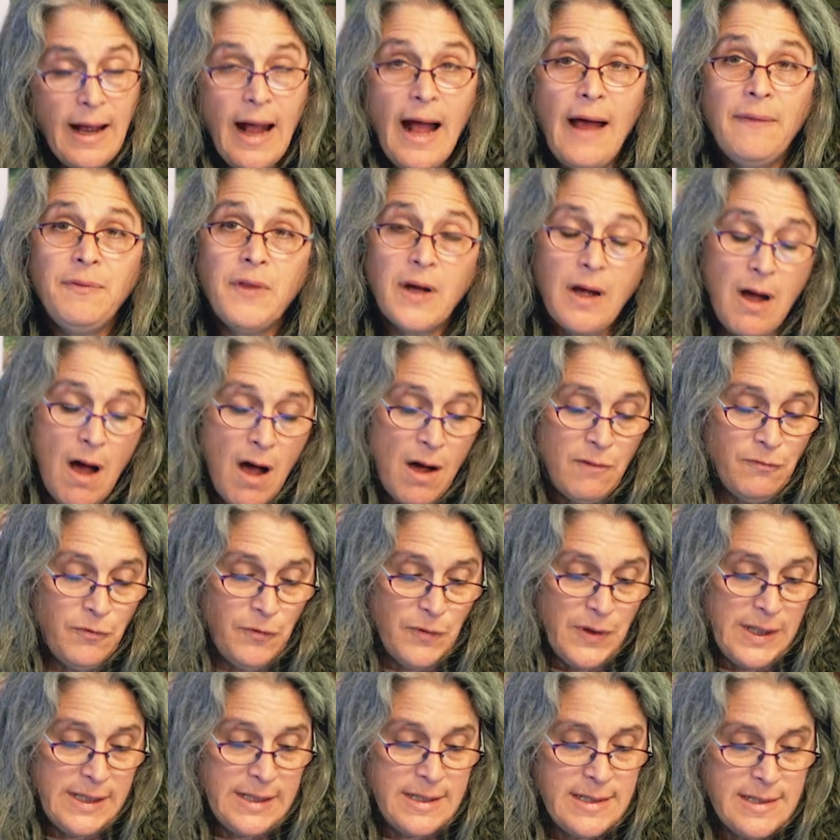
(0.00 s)
At the
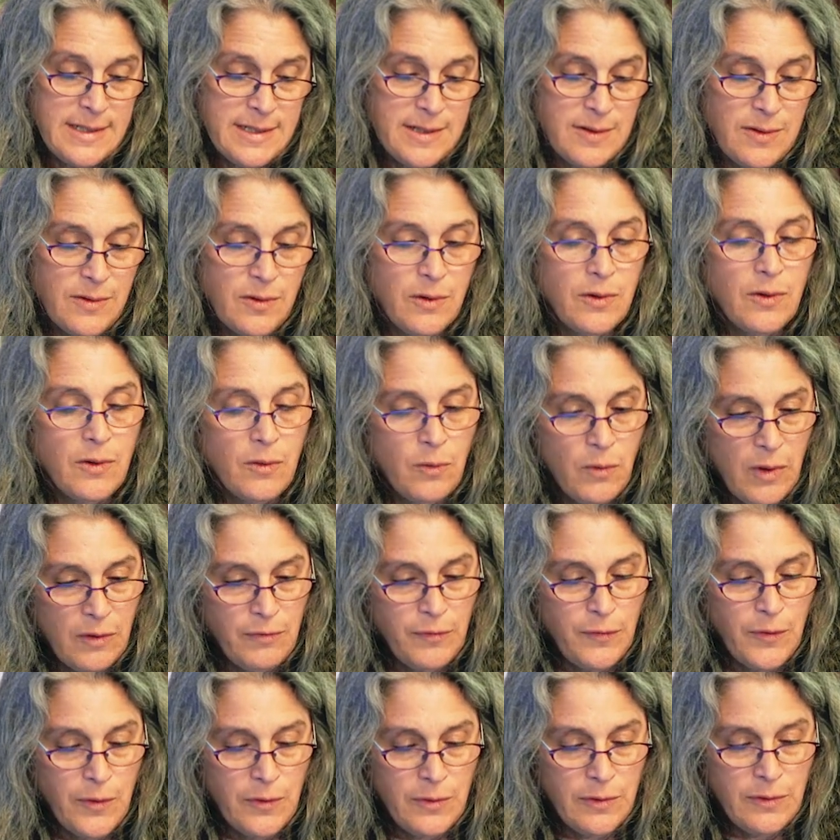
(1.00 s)
conference, where
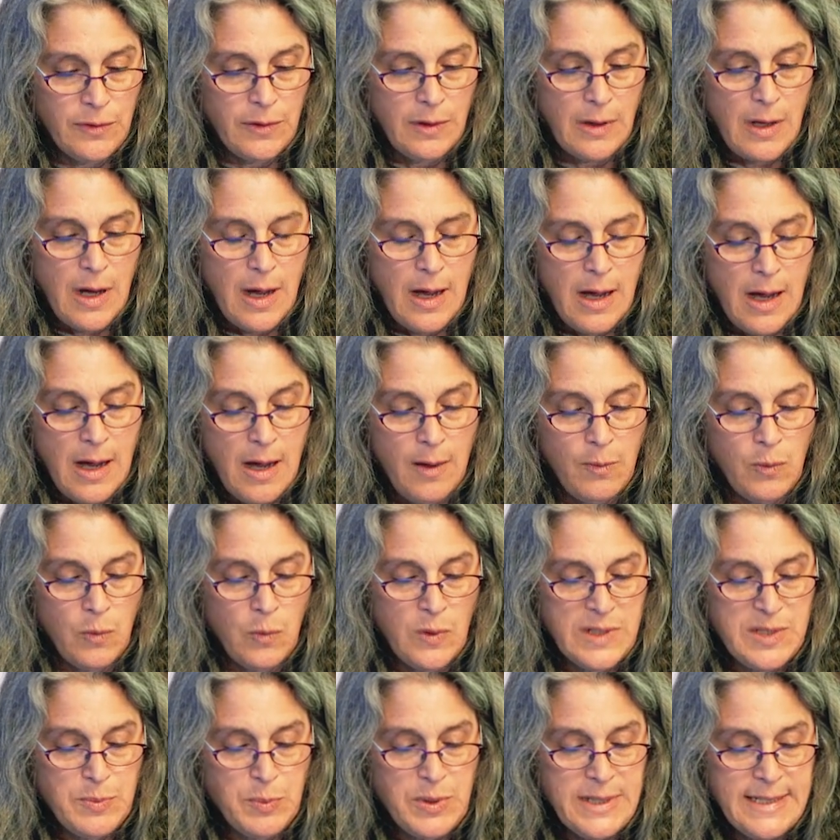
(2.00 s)
Fulton
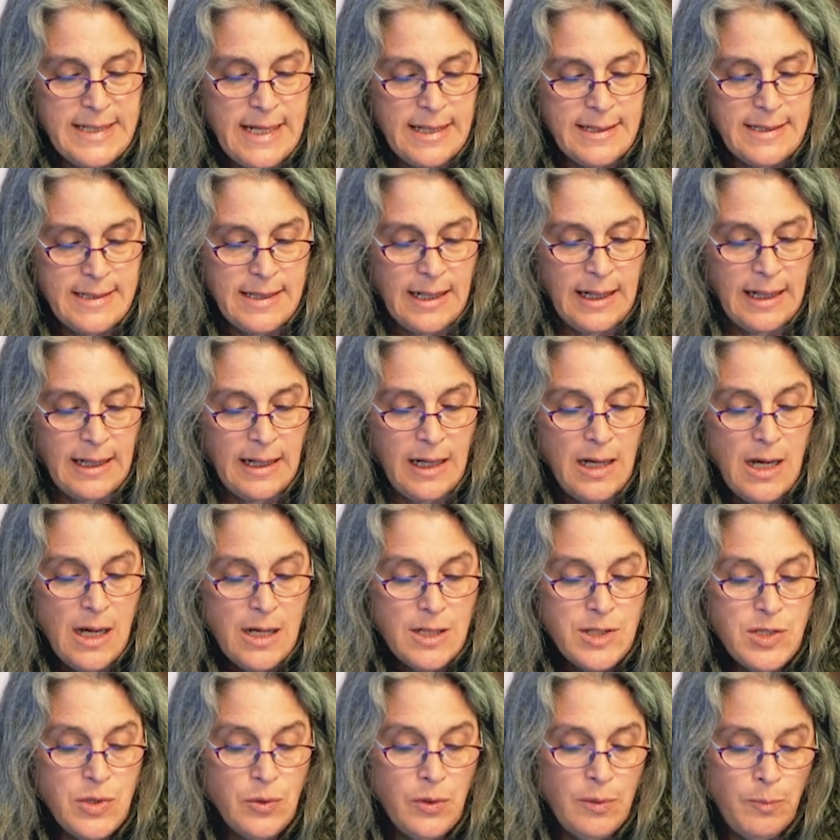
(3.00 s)
was presenting,
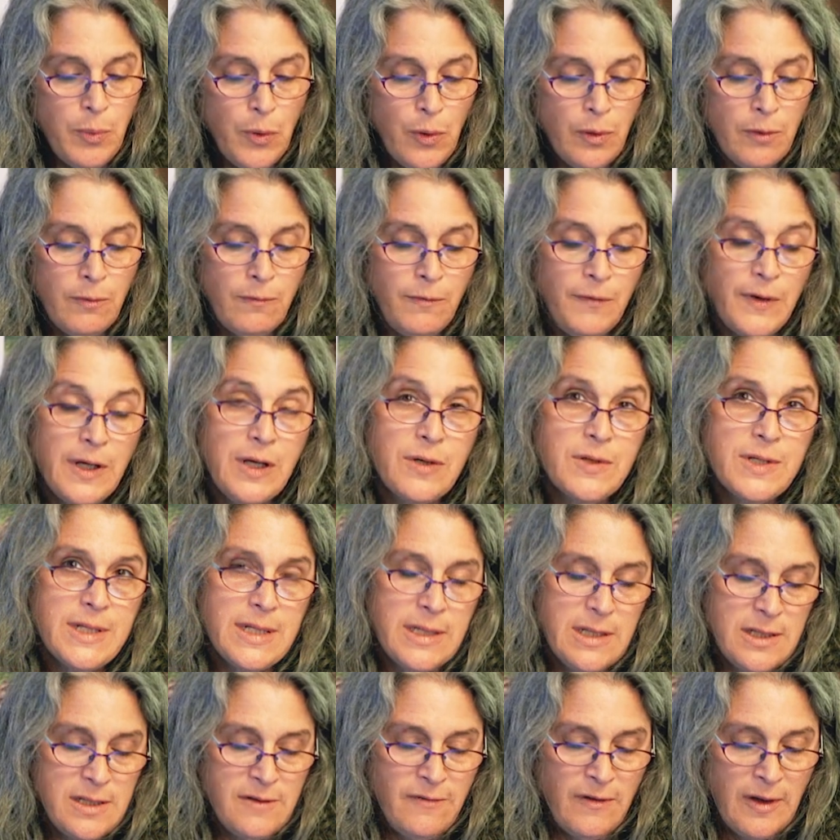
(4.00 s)
two important figures
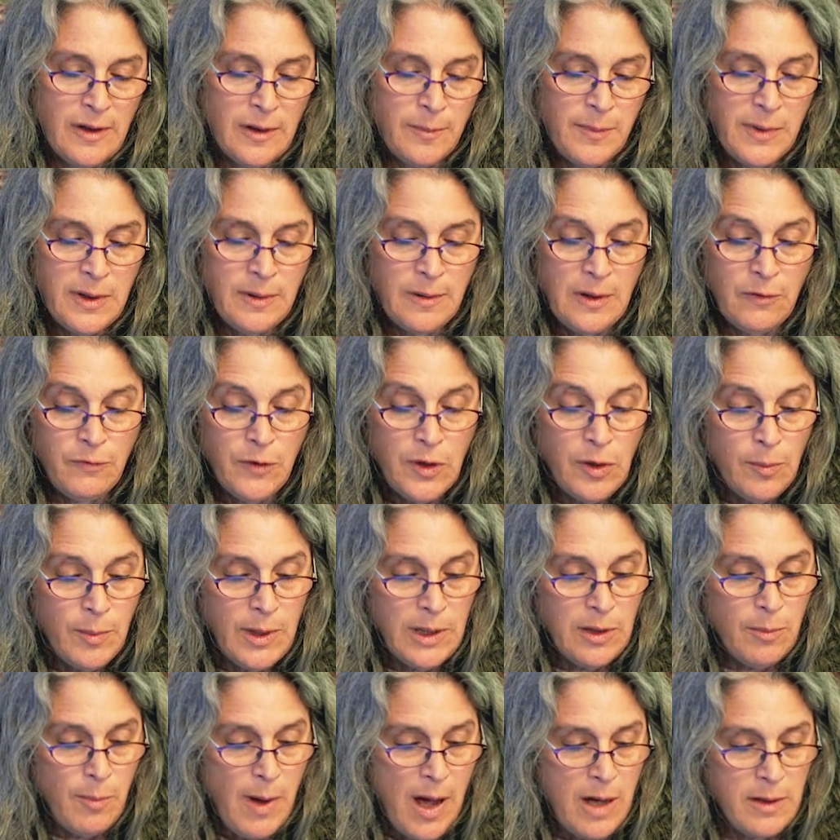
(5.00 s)
in the development of
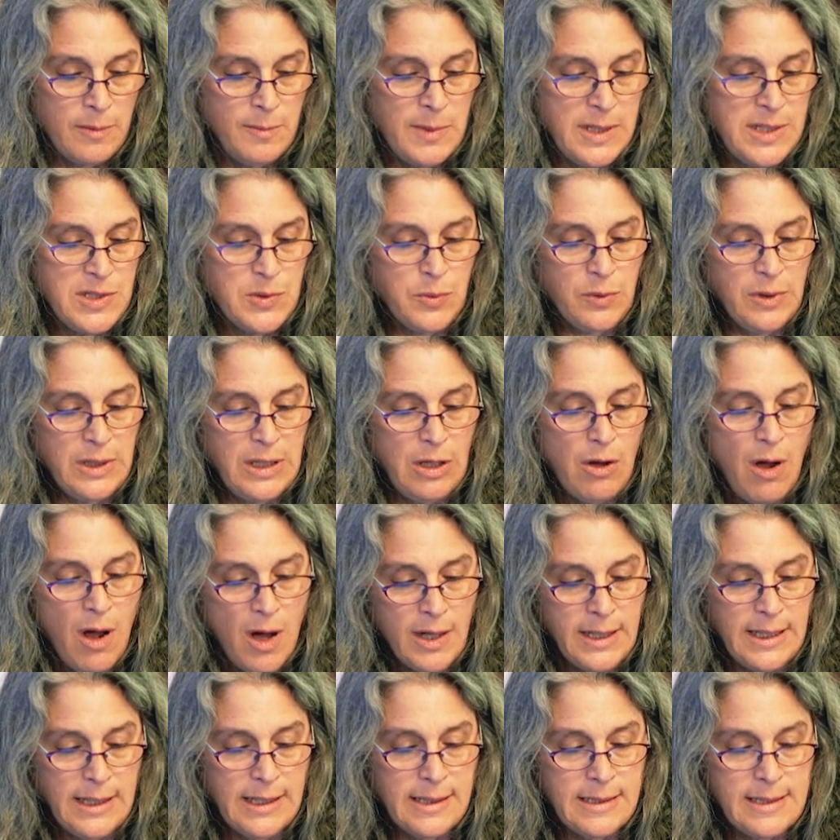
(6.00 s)
human lobotomies were in the
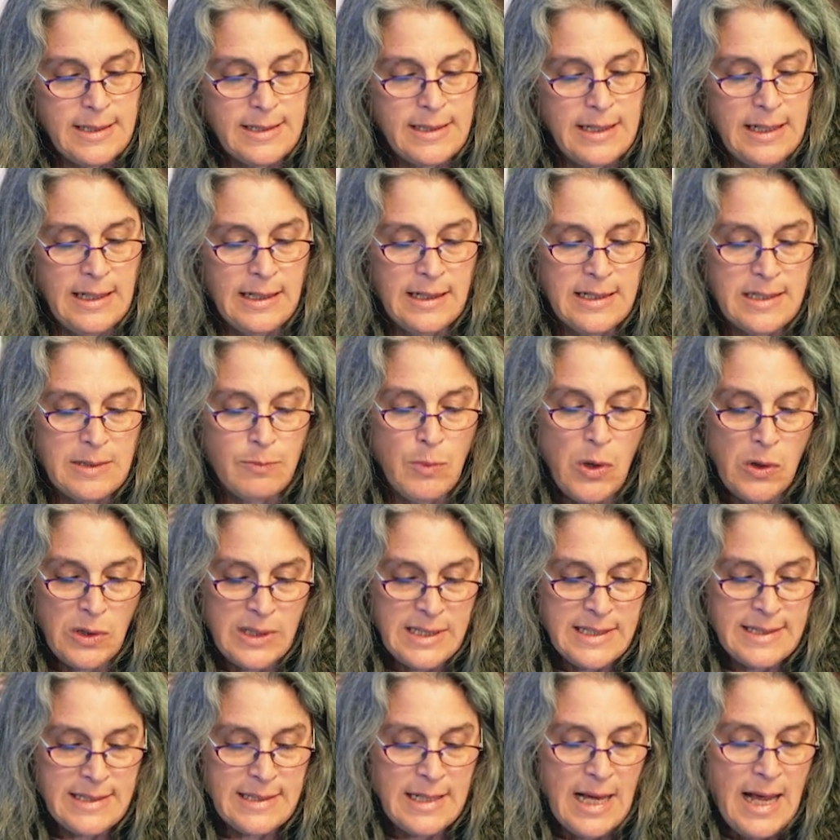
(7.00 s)
audience, Igis
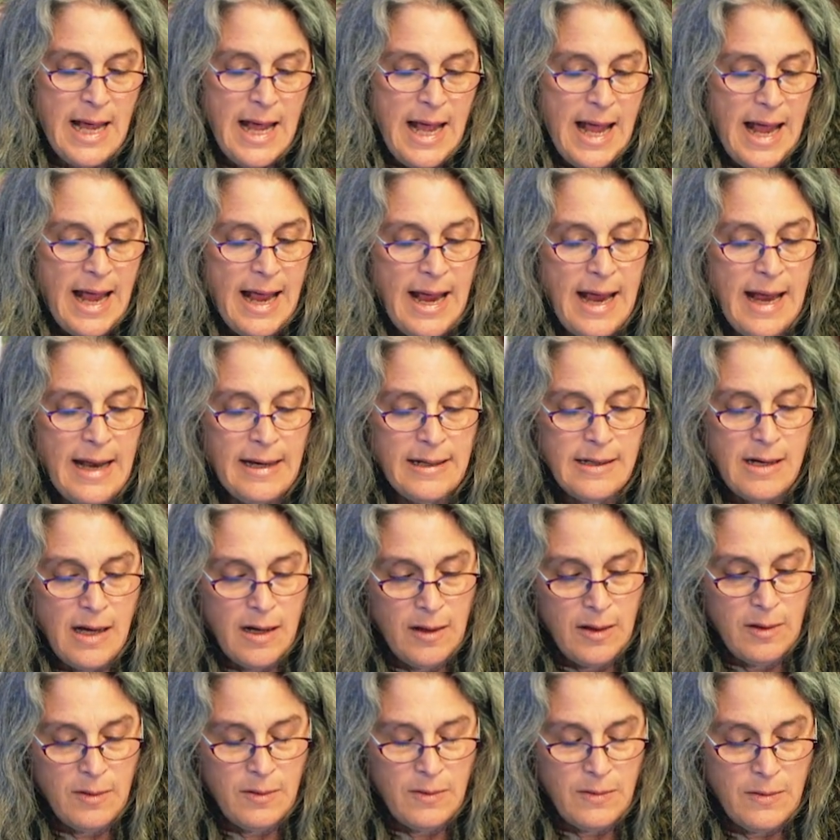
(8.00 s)
Moniz, and
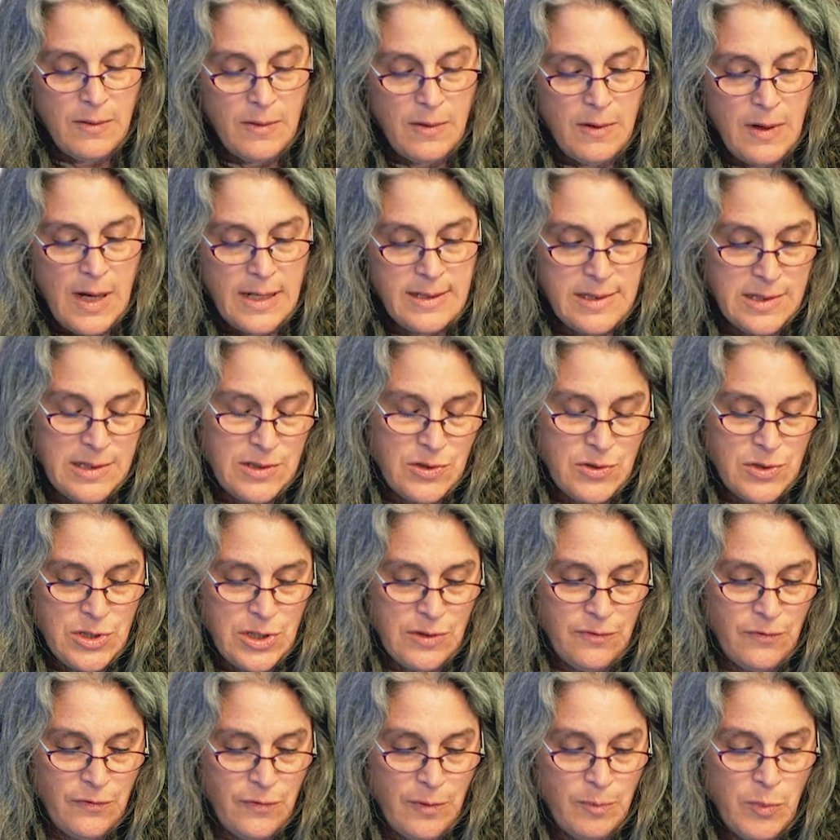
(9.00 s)
a
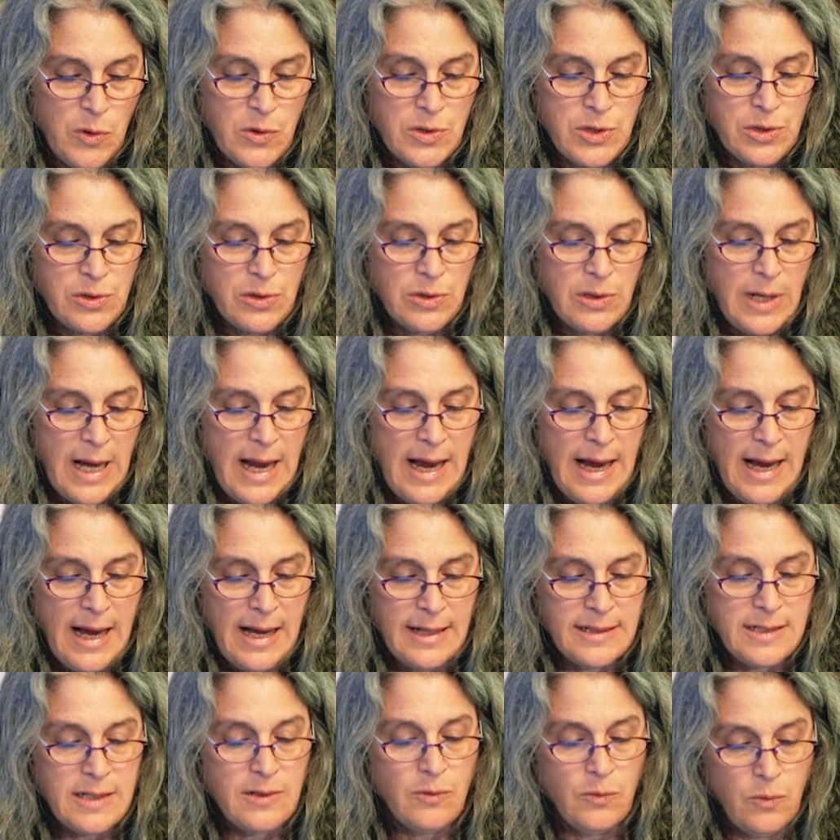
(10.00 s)
surgeon from Portugal,
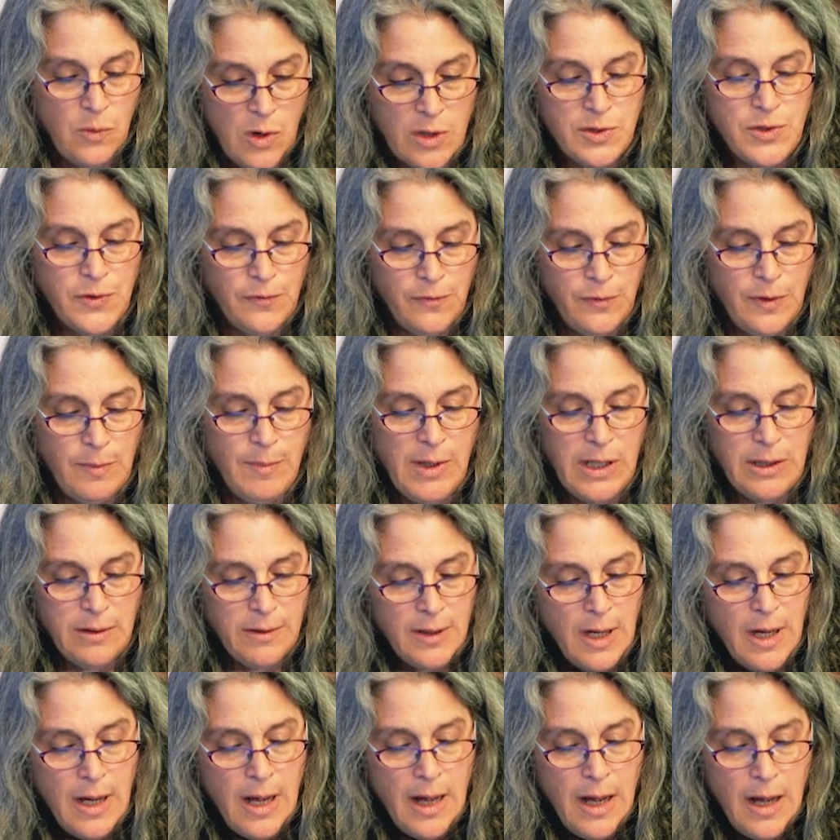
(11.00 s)
and Walter
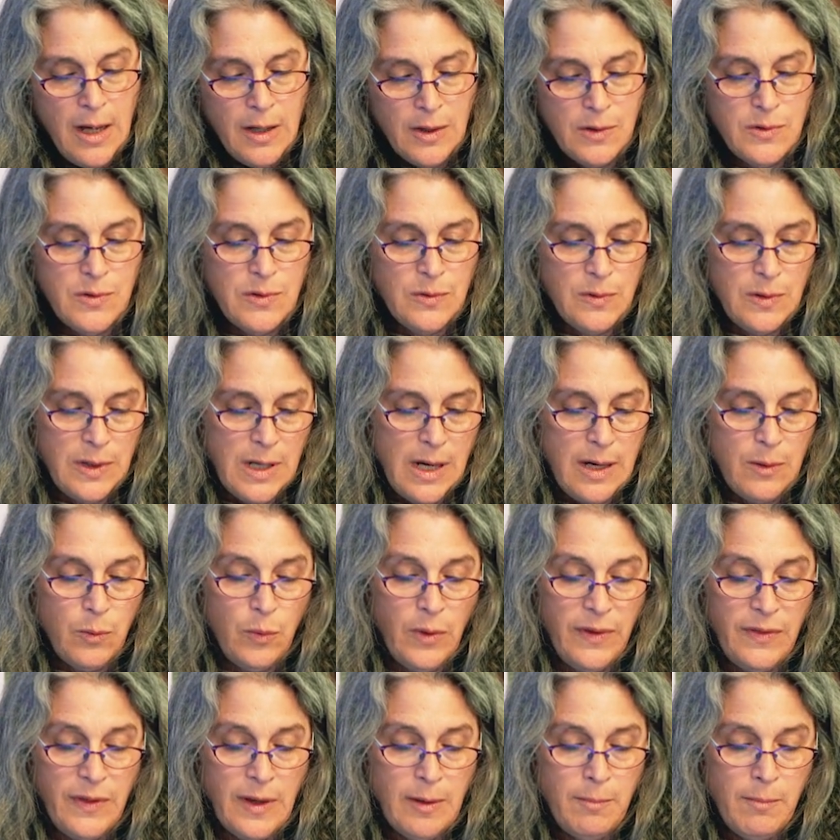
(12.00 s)
Freeman, who
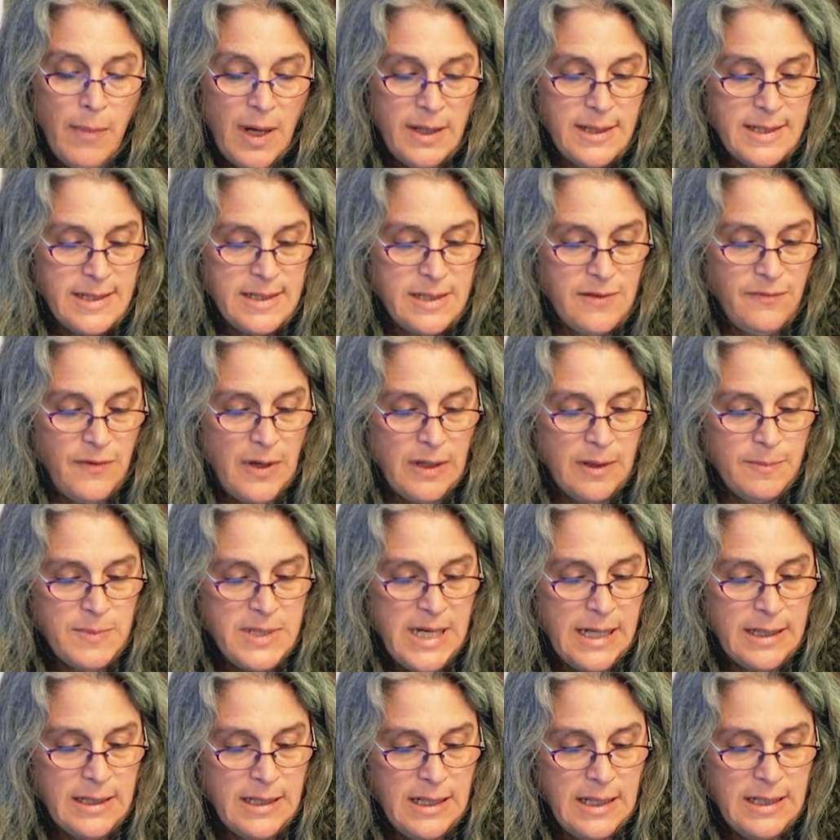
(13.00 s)
within months developed
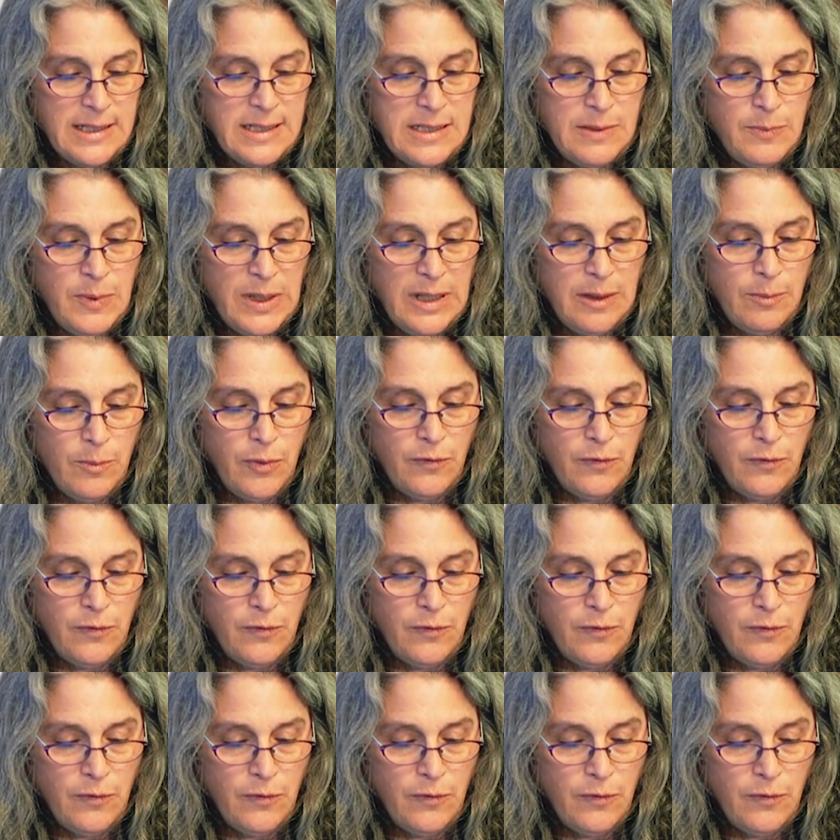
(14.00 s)
techniques to begin